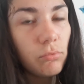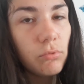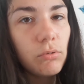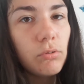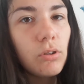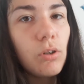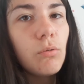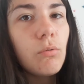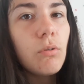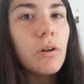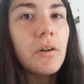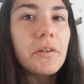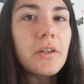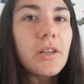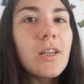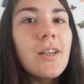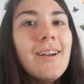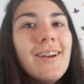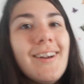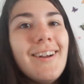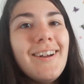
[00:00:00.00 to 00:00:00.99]
don't
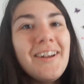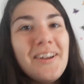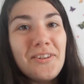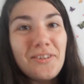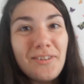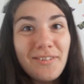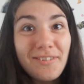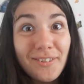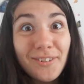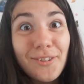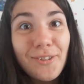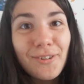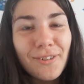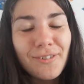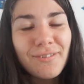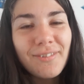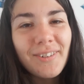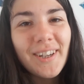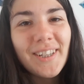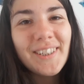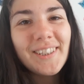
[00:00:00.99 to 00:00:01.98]
worry, you're
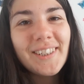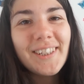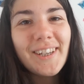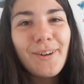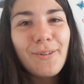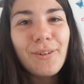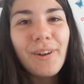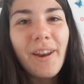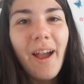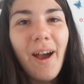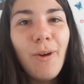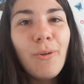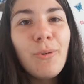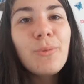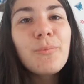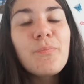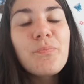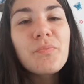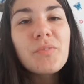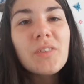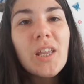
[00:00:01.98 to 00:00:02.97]
finding out now.
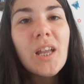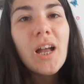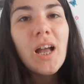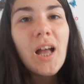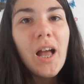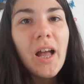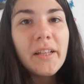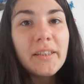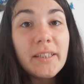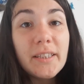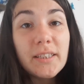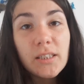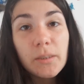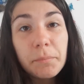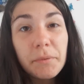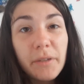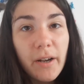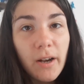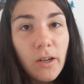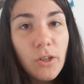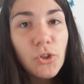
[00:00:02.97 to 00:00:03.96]
The
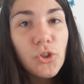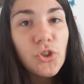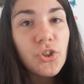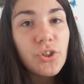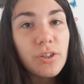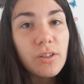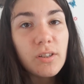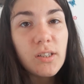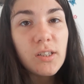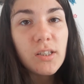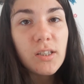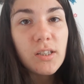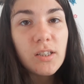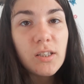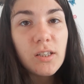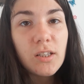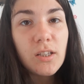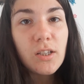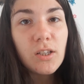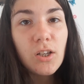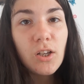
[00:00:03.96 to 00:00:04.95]

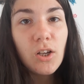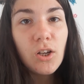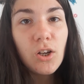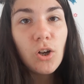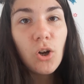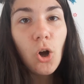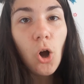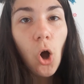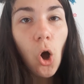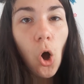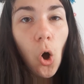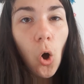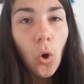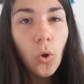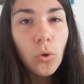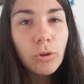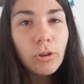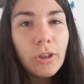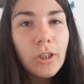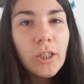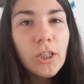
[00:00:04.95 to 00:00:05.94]
subconscious
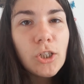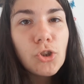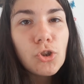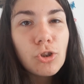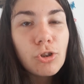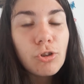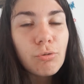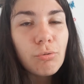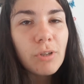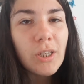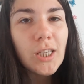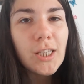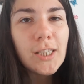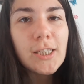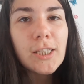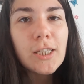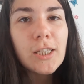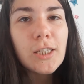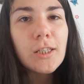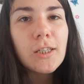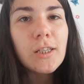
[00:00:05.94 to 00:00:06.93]
only
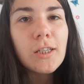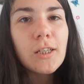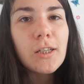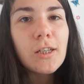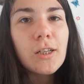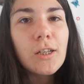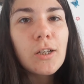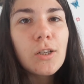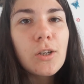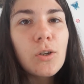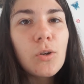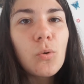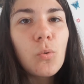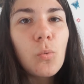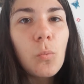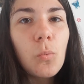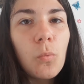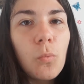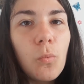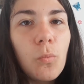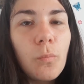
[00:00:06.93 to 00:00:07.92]
treats,
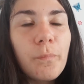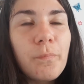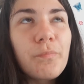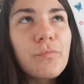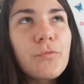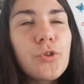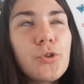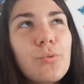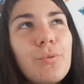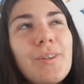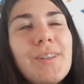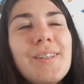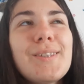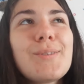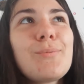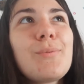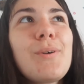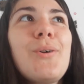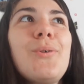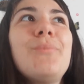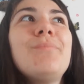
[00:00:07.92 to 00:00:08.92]
treats
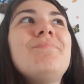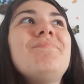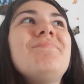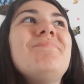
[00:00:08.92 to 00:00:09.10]
well,